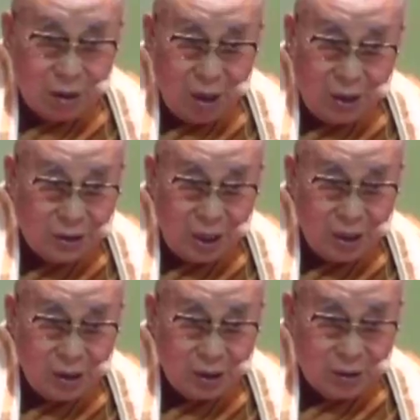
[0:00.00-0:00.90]
I think,
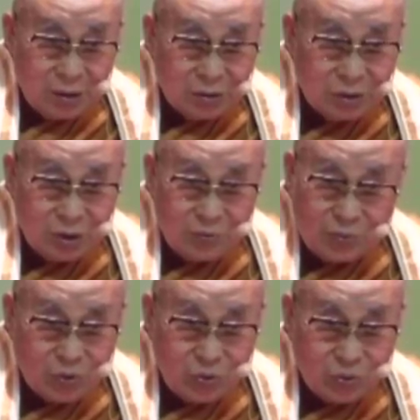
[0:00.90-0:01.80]
you see,
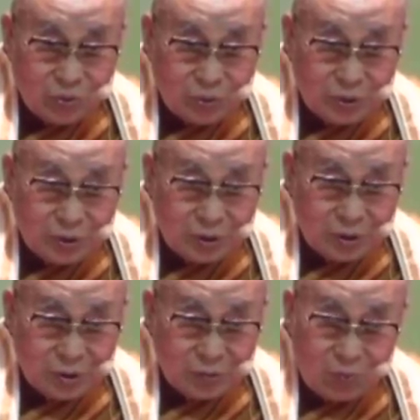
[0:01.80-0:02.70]
produce
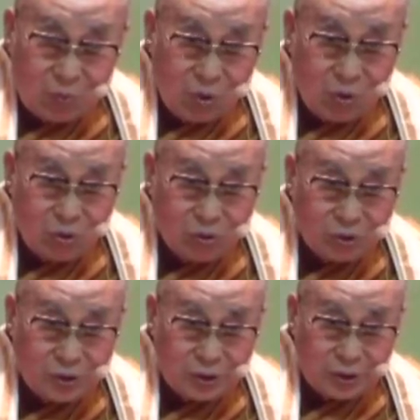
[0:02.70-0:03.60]
most
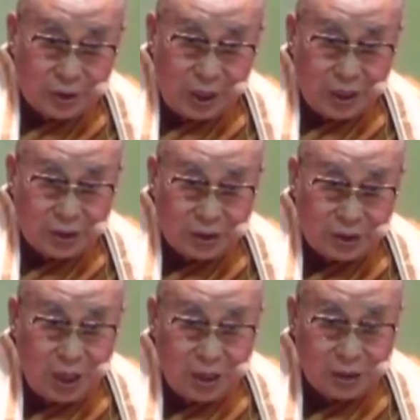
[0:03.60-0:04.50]
great
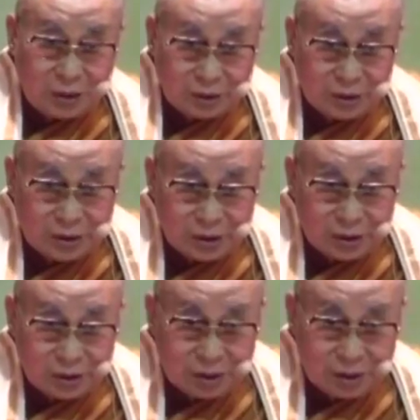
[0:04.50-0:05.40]
thinkers,
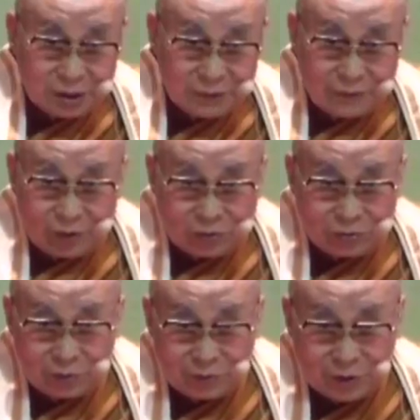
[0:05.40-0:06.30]

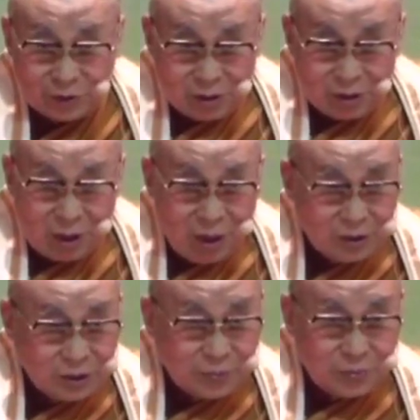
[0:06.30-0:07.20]
philosopher and
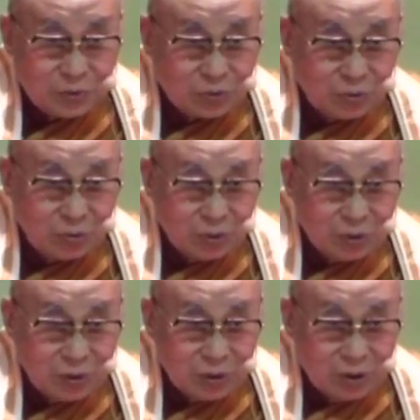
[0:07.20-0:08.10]
spiritual,
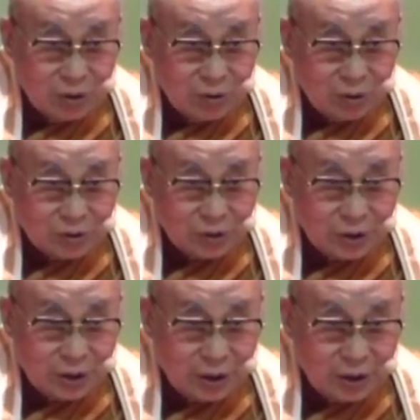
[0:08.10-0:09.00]
or say the
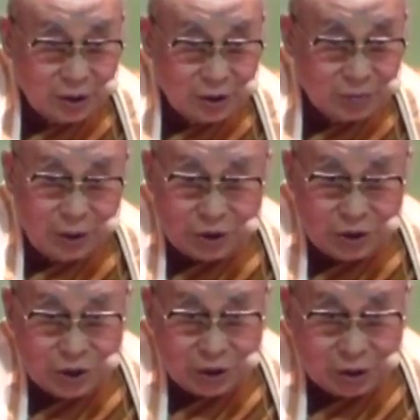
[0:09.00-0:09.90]

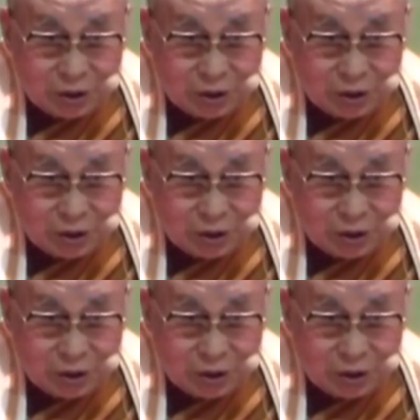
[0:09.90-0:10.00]
practitioner.